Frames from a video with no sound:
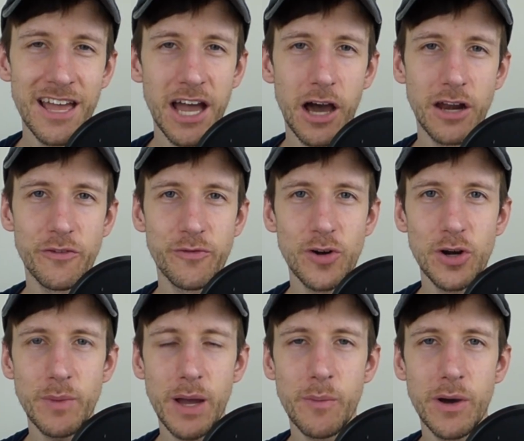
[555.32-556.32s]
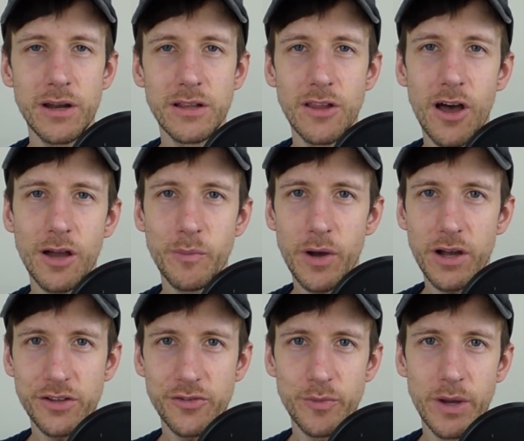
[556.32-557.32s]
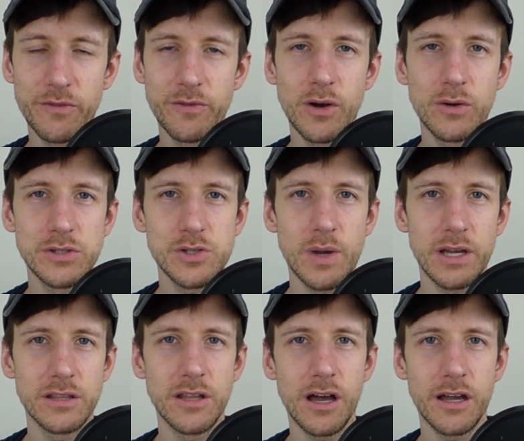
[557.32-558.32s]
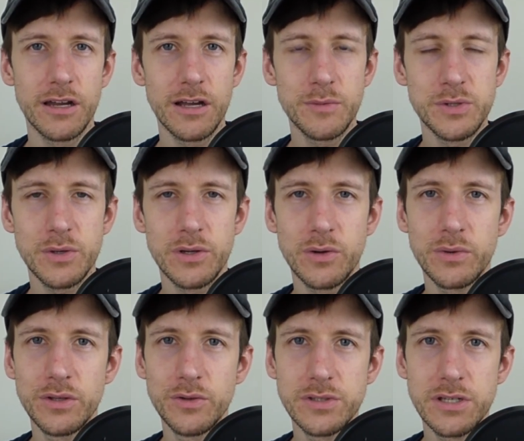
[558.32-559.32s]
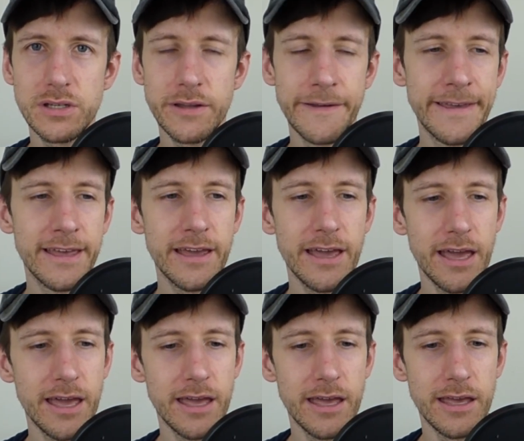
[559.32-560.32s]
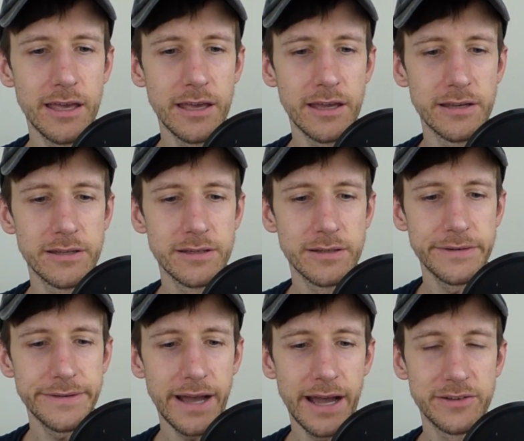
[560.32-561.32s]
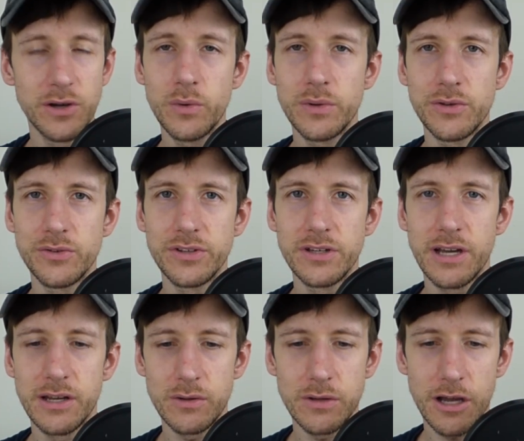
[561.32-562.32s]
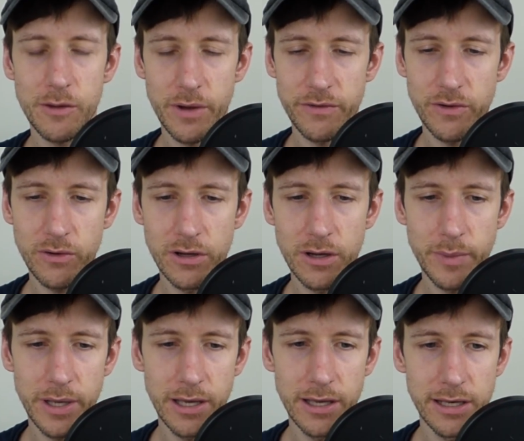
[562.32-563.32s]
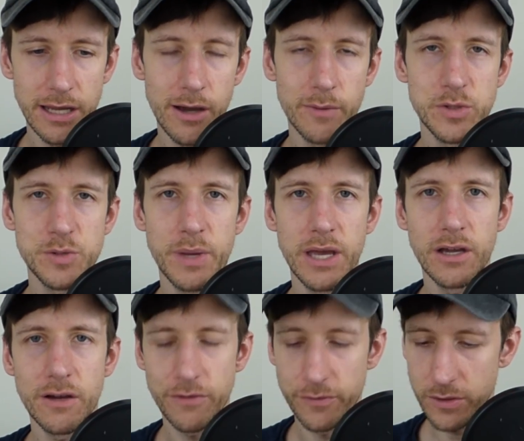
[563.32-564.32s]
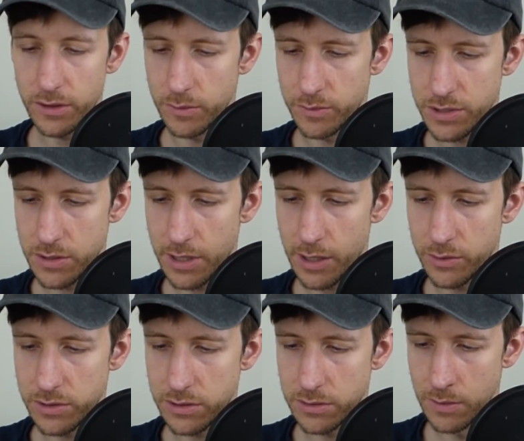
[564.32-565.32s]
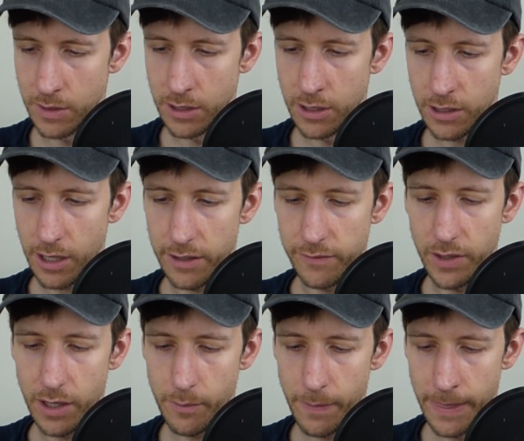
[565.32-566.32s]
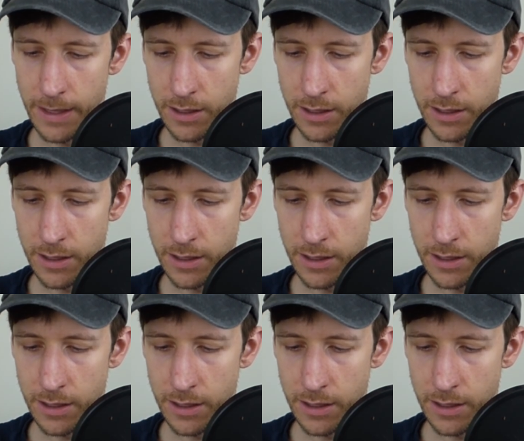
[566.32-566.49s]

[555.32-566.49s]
Affirm, I bought a lockbox for my phone so I could lock it up so I don't use it. And I don't use it. I don't lock my phone up. And now I'm just paying off Affirm. So that was kind of dumb.